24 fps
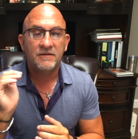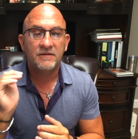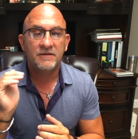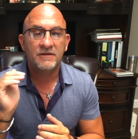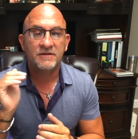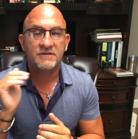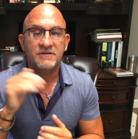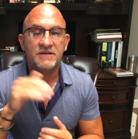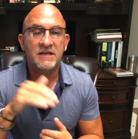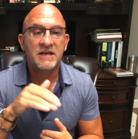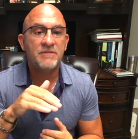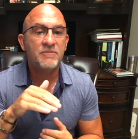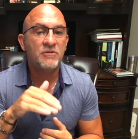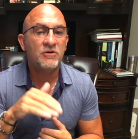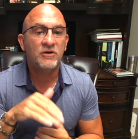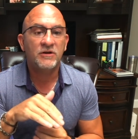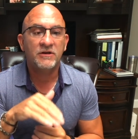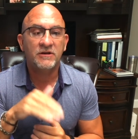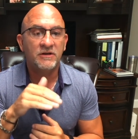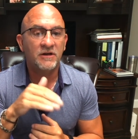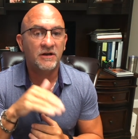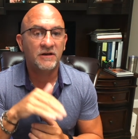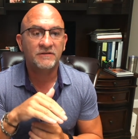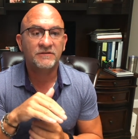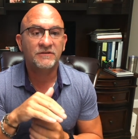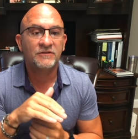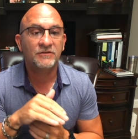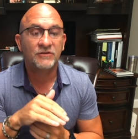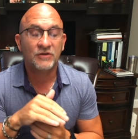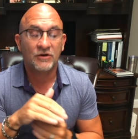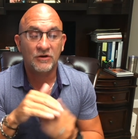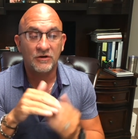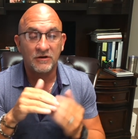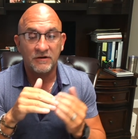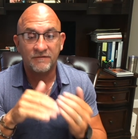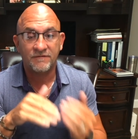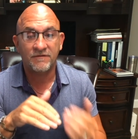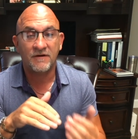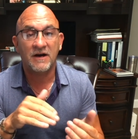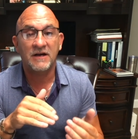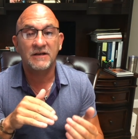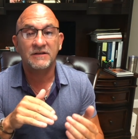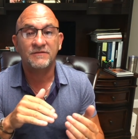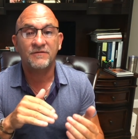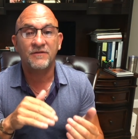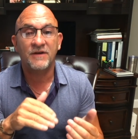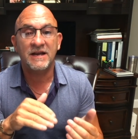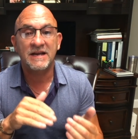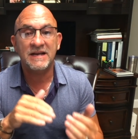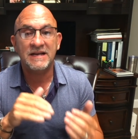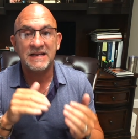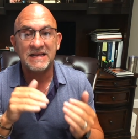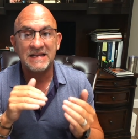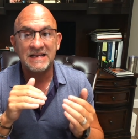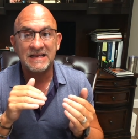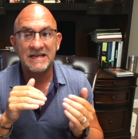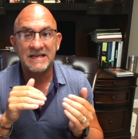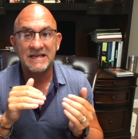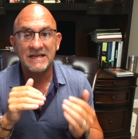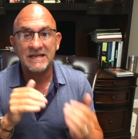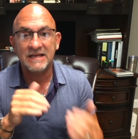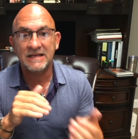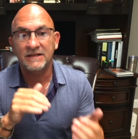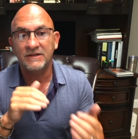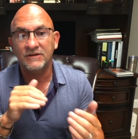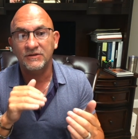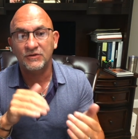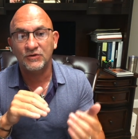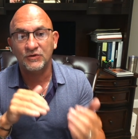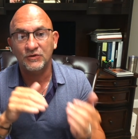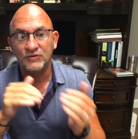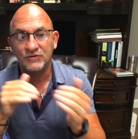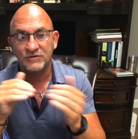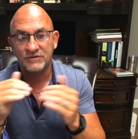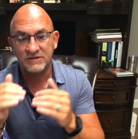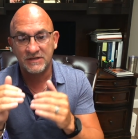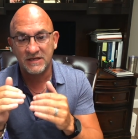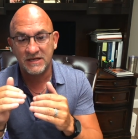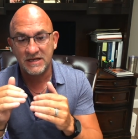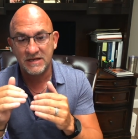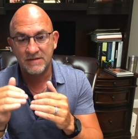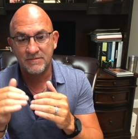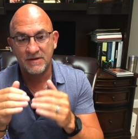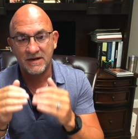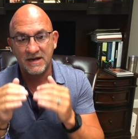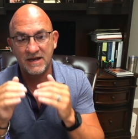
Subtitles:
the steam unit doesn't turn the phosphate into steam.